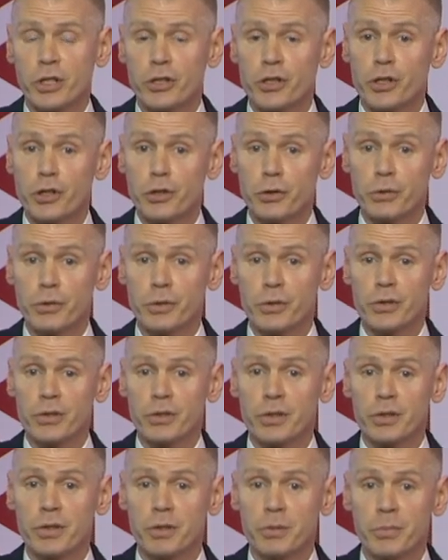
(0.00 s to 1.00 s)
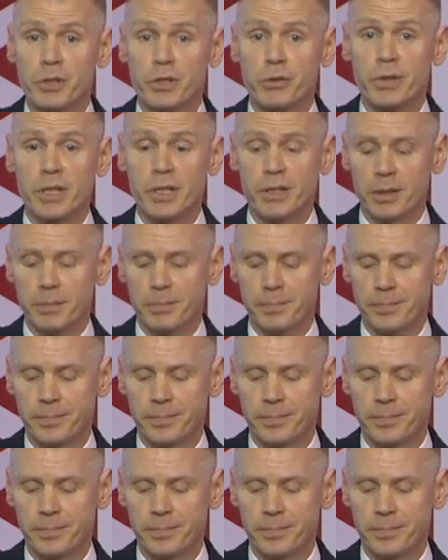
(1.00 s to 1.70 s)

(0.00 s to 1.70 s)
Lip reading: choose between them.